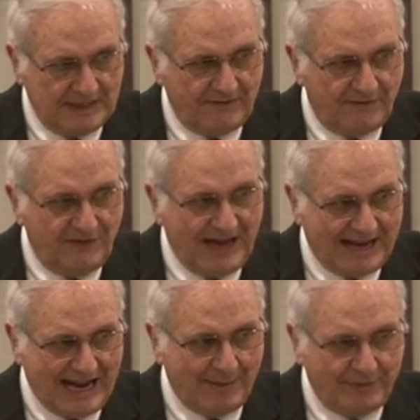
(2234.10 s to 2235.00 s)
If
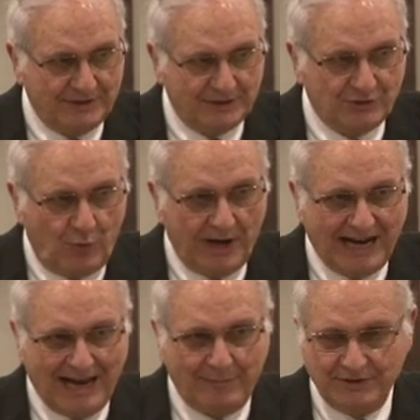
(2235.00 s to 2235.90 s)
that happens,
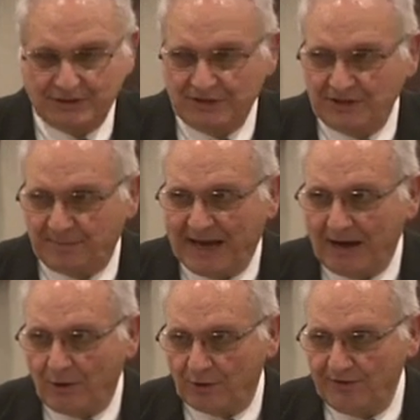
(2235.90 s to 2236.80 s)
what happens to the
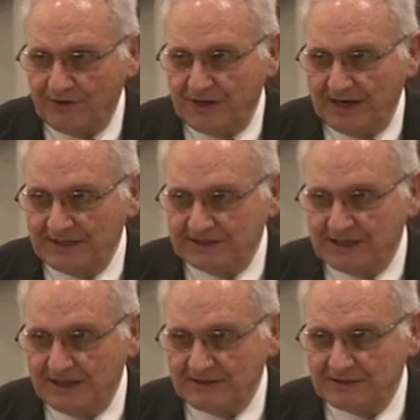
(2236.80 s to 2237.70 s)
power of the United
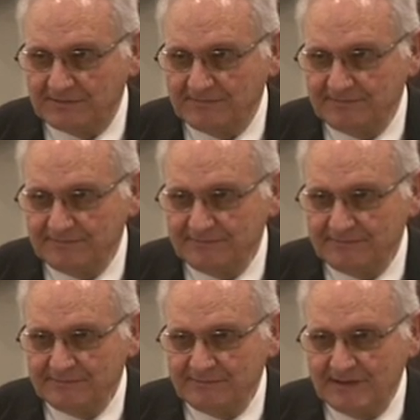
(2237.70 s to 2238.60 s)
States?
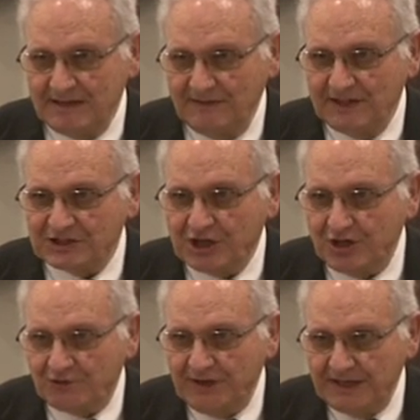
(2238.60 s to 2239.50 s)
This
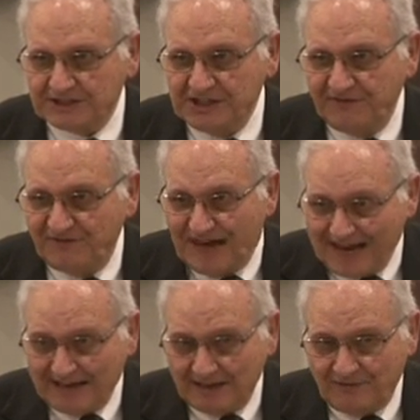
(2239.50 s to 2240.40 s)
country is
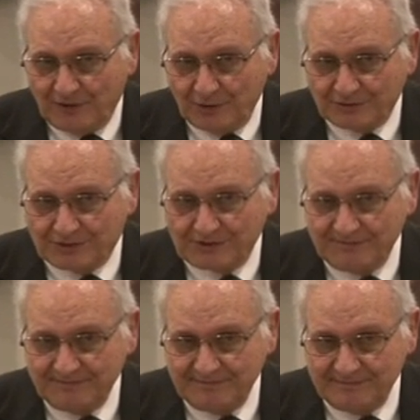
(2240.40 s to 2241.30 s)
divided,
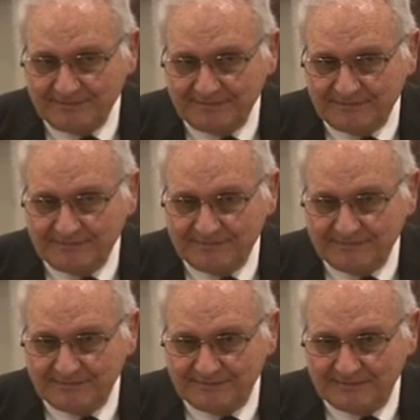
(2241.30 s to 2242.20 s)
folks.
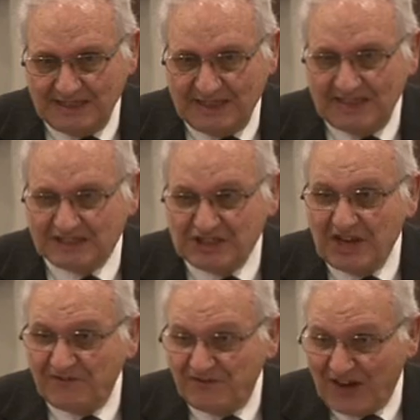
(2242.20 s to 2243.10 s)
It is
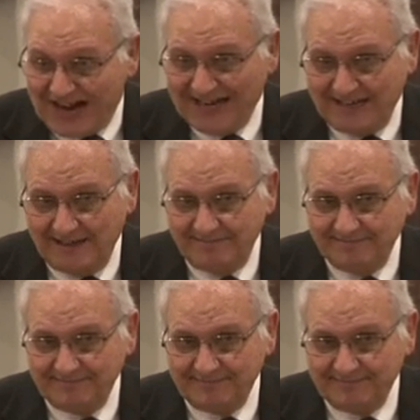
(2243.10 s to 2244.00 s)
divided.
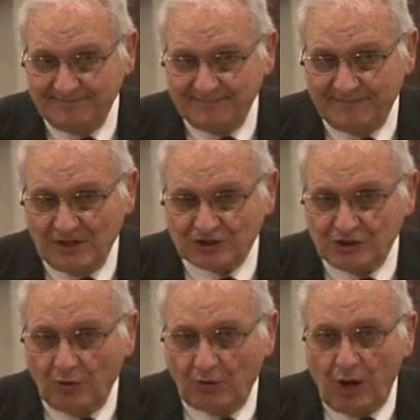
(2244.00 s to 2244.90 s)

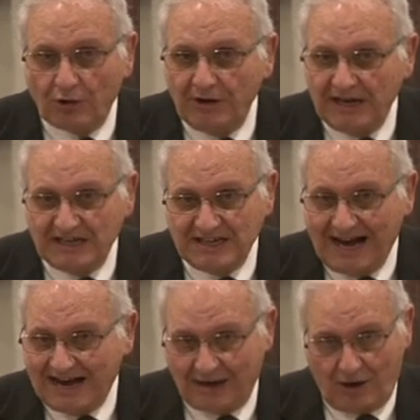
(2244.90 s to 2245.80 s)
There's no longer any
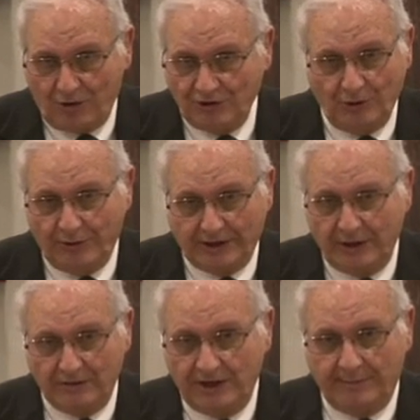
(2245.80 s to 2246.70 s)
dialogue
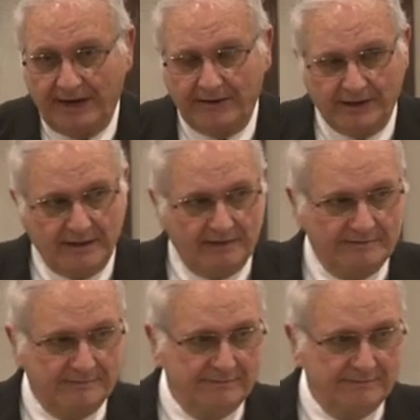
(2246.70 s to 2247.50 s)
going on in America.